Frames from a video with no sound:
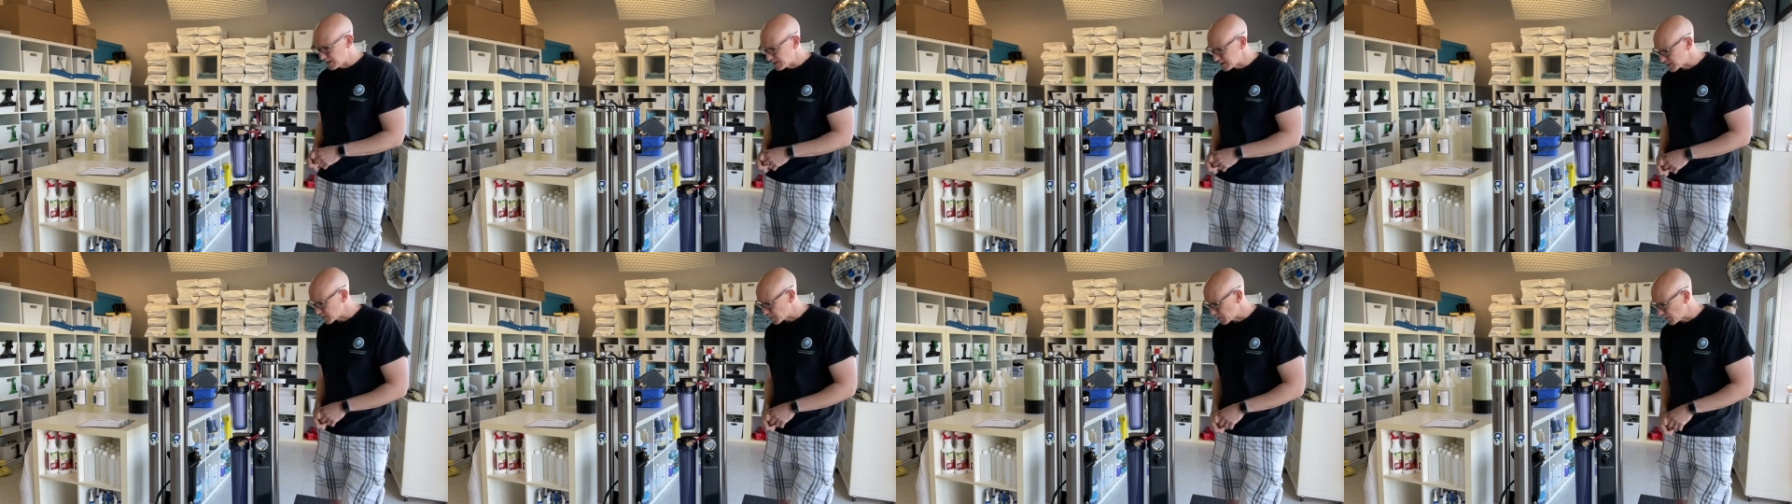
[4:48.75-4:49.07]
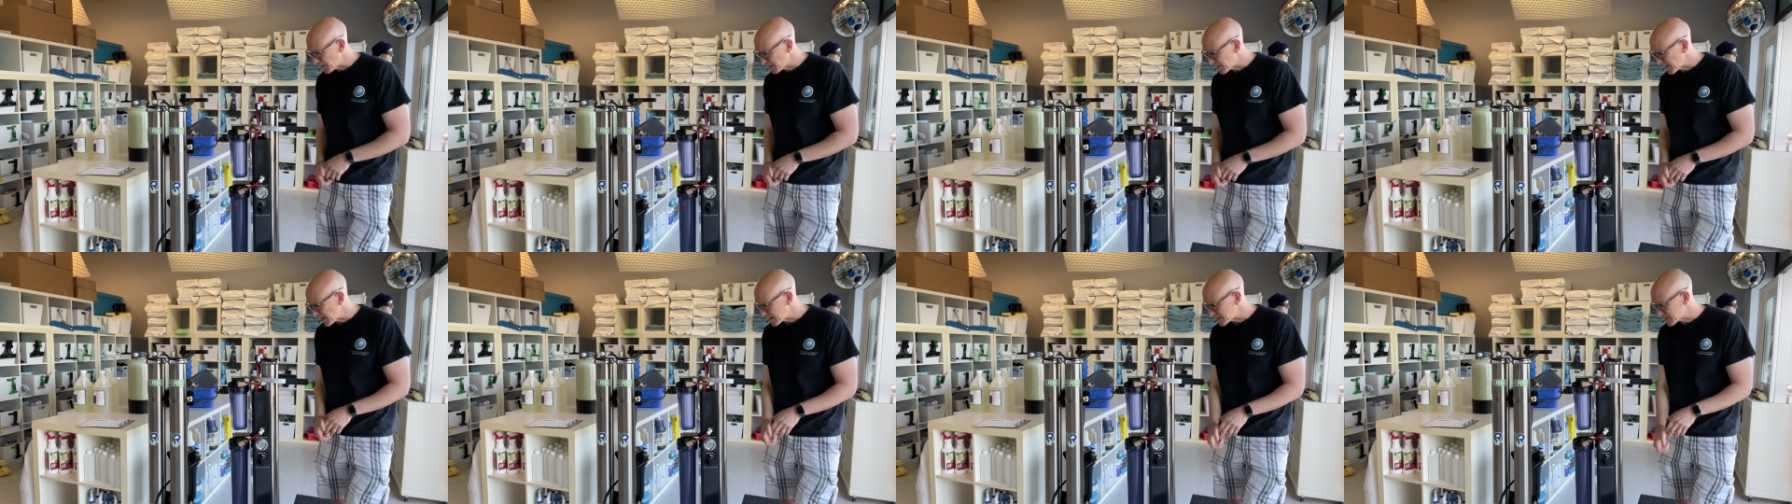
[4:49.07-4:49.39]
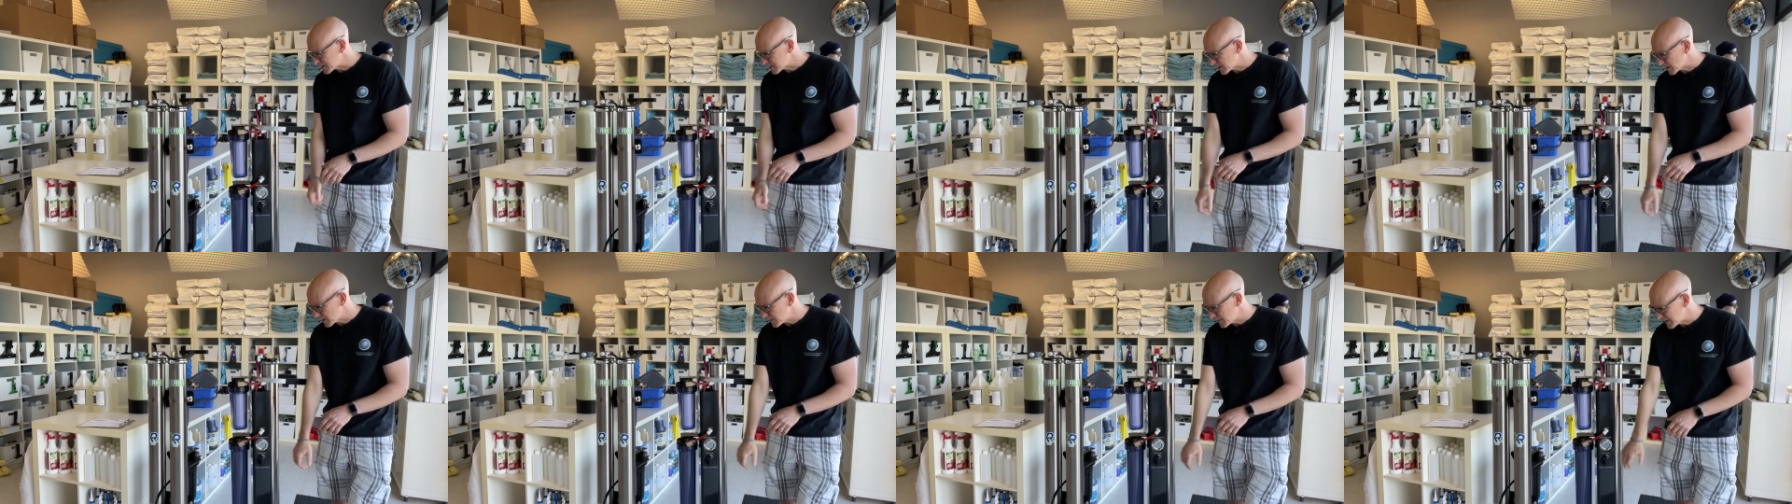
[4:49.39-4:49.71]
So what
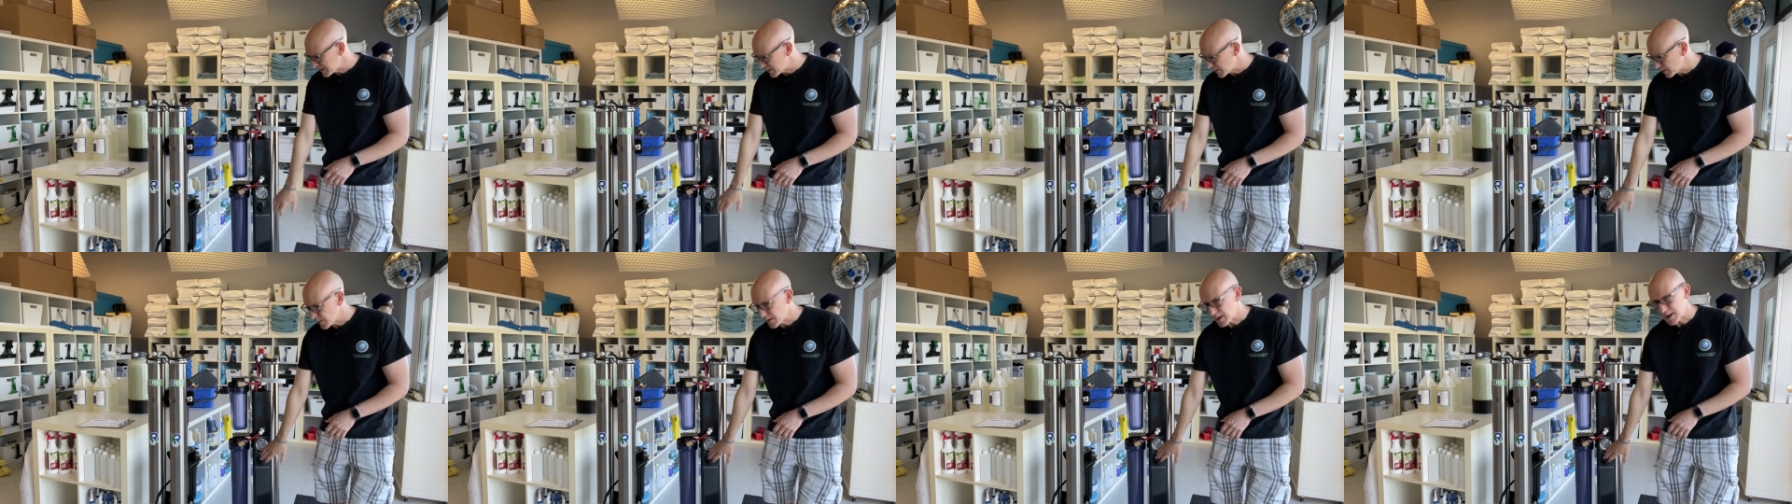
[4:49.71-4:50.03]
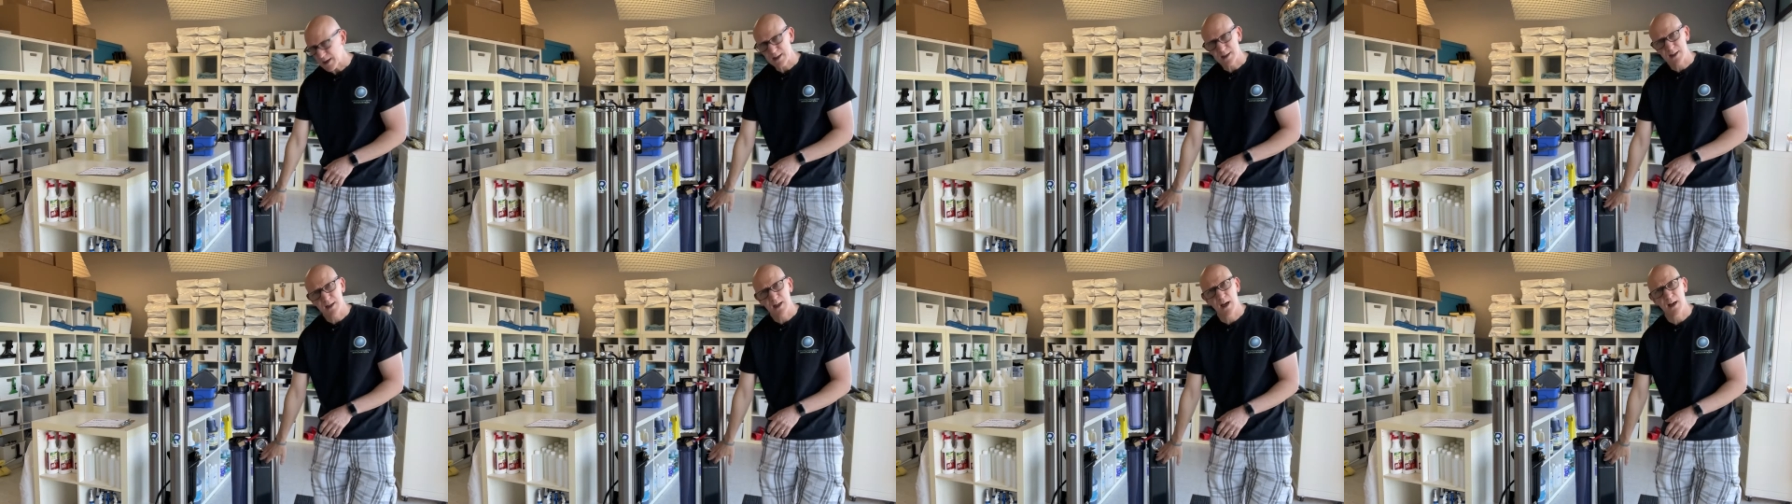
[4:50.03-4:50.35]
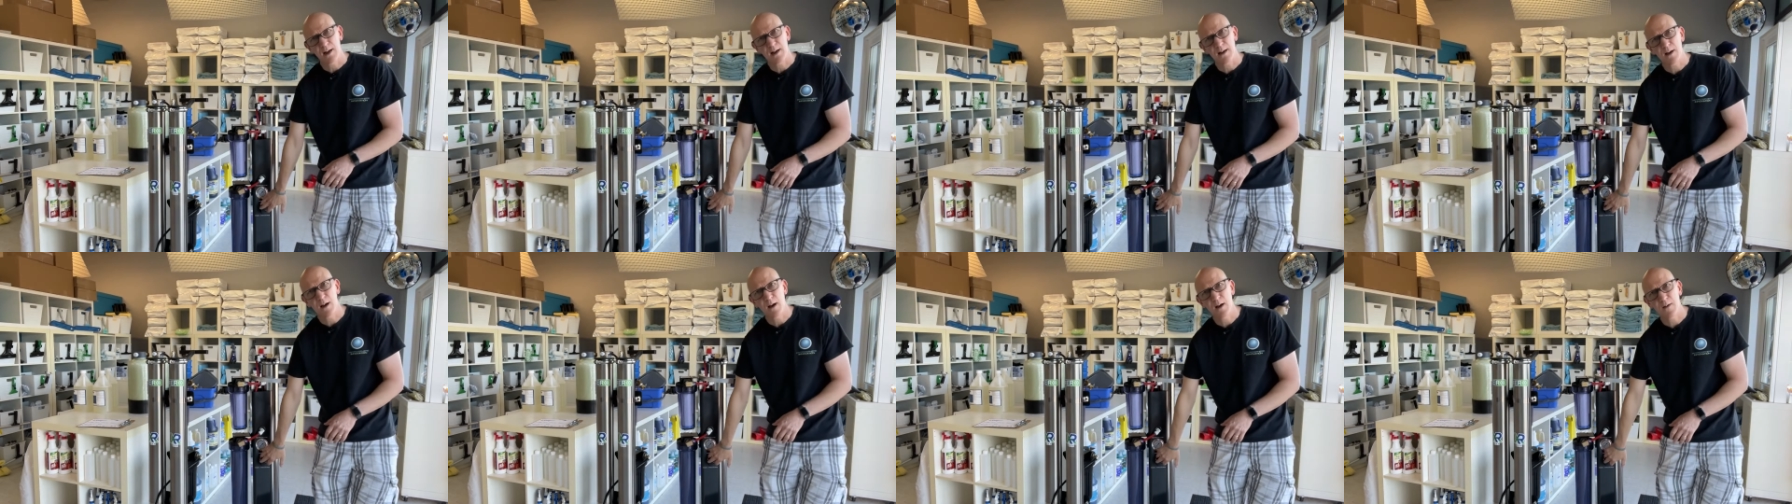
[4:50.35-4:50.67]
that's going to be doing is
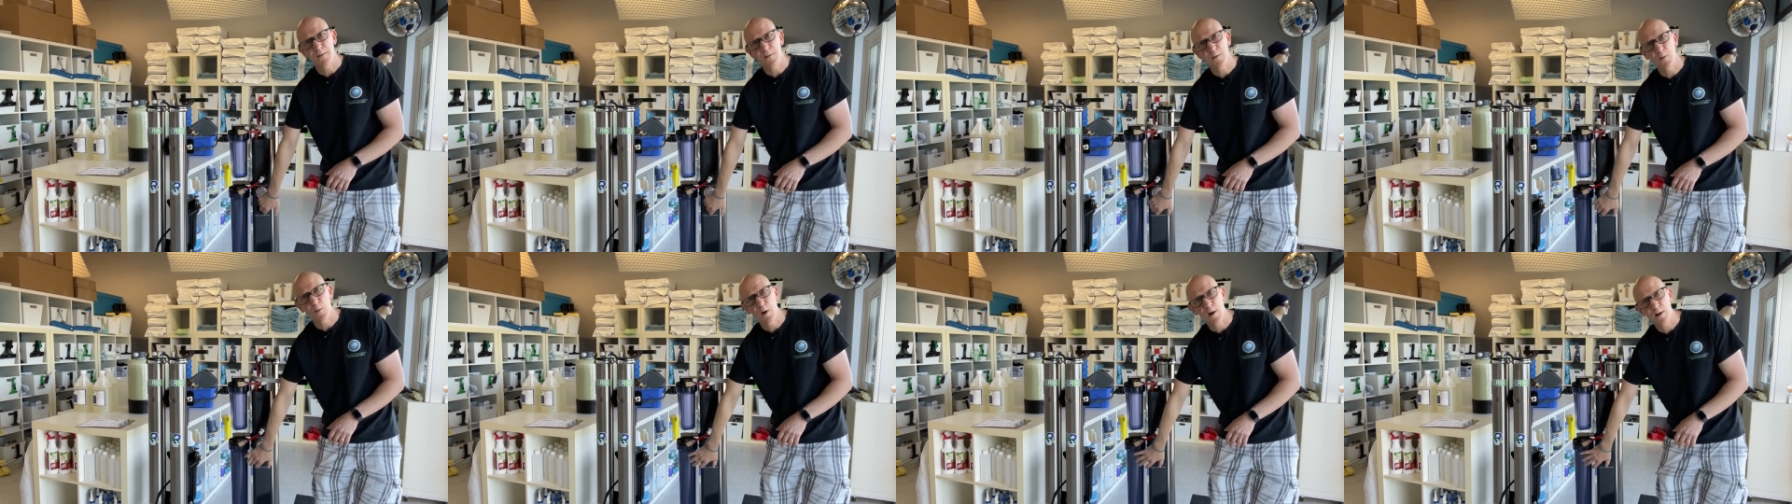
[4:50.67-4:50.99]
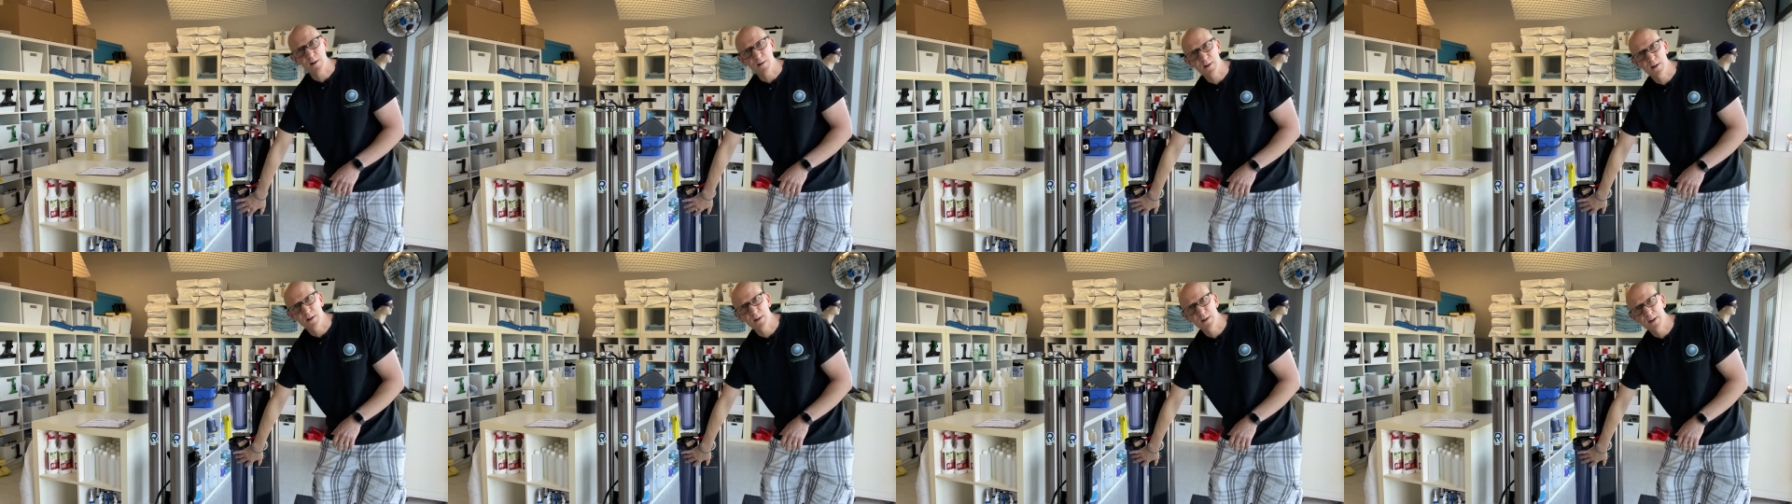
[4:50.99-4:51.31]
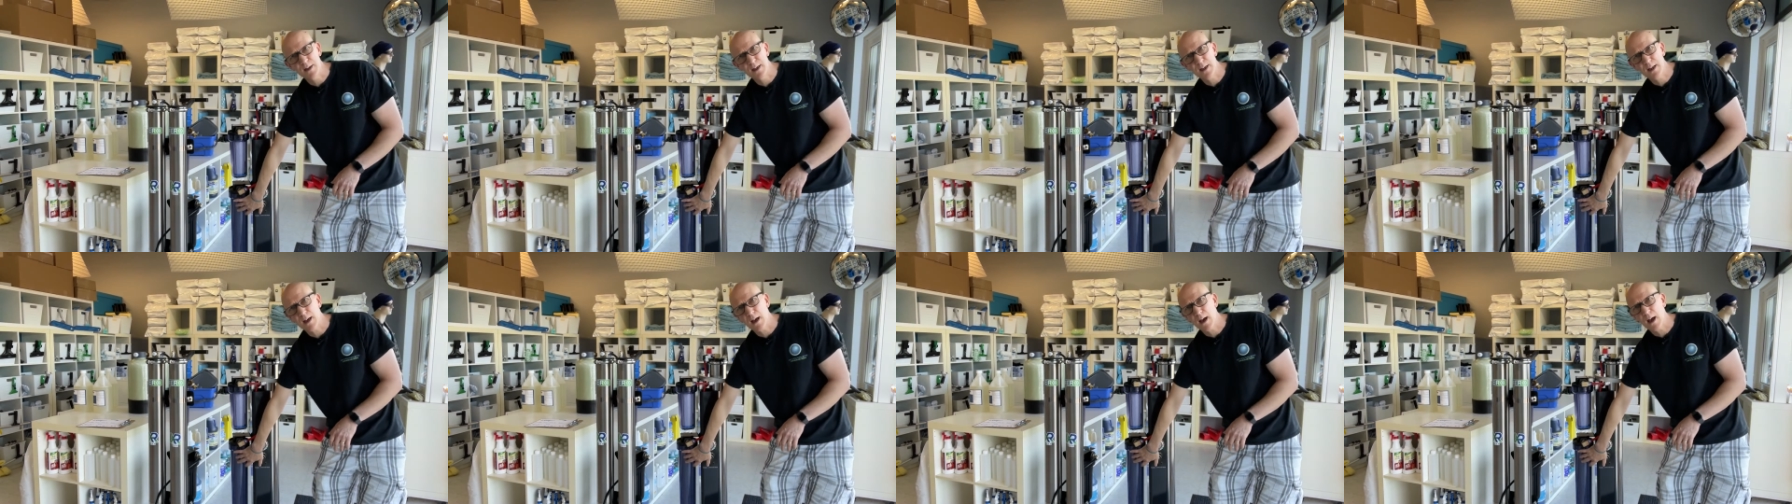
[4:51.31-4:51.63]
cutting off the water to the
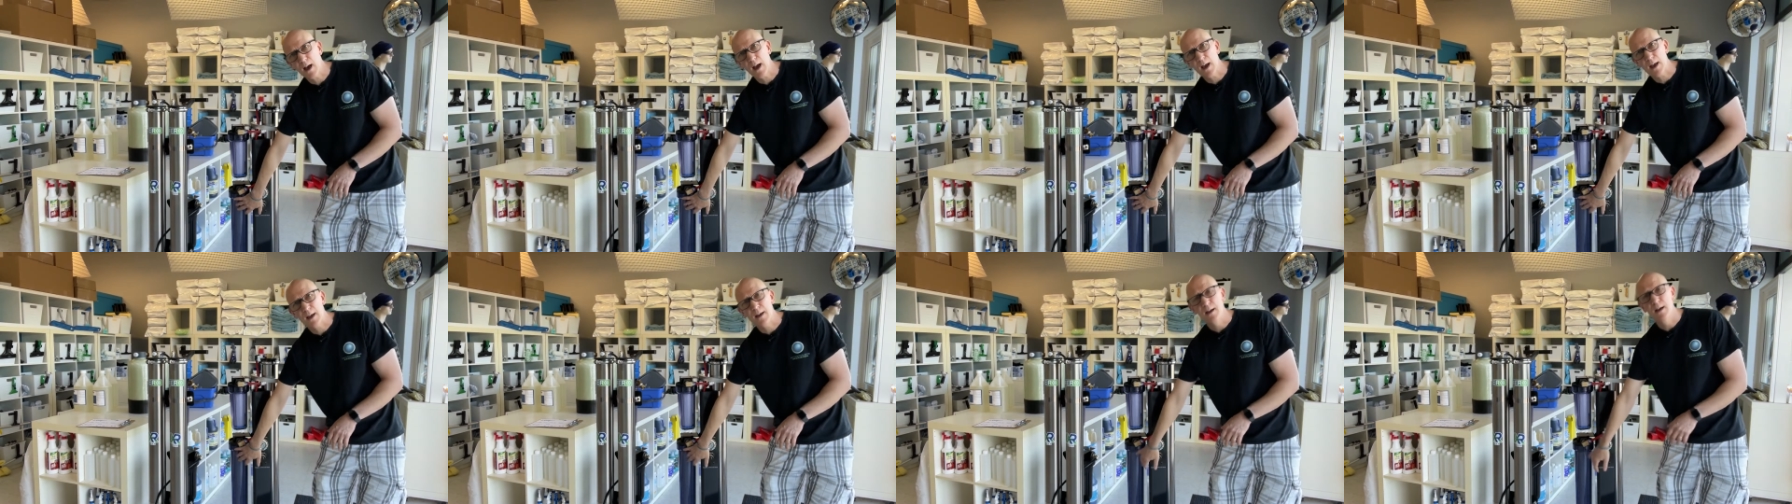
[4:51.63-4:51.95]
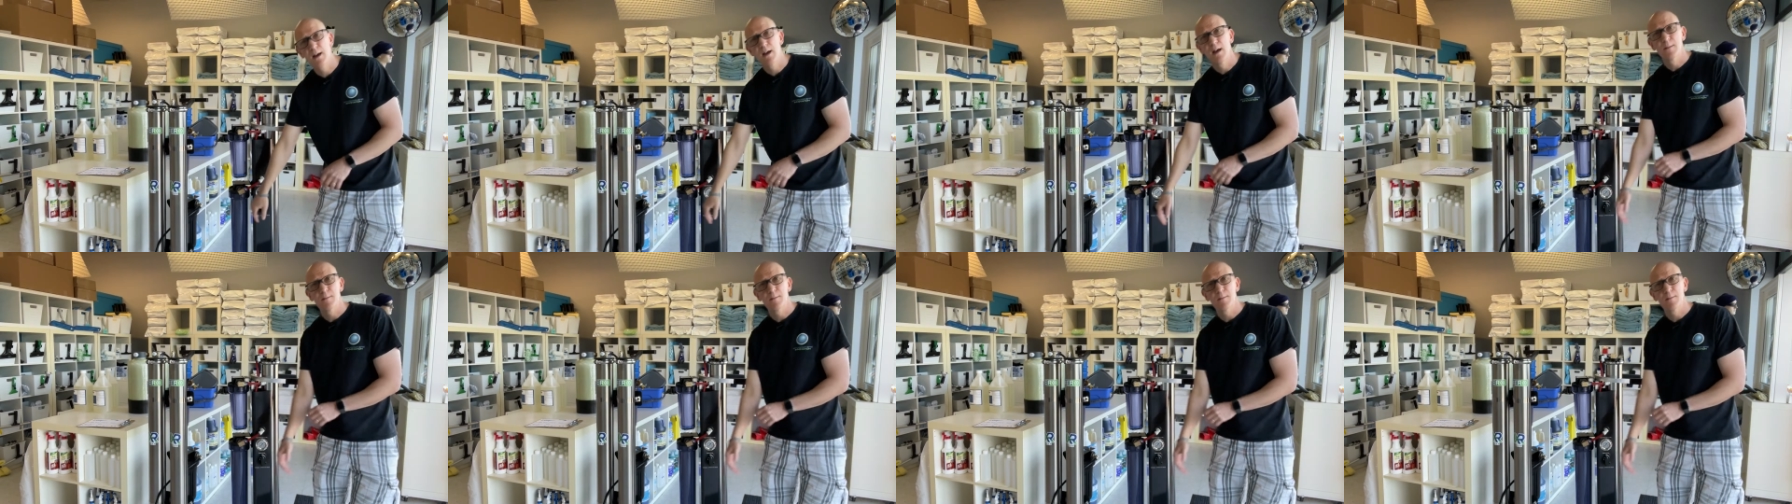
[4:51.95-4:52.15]
DI,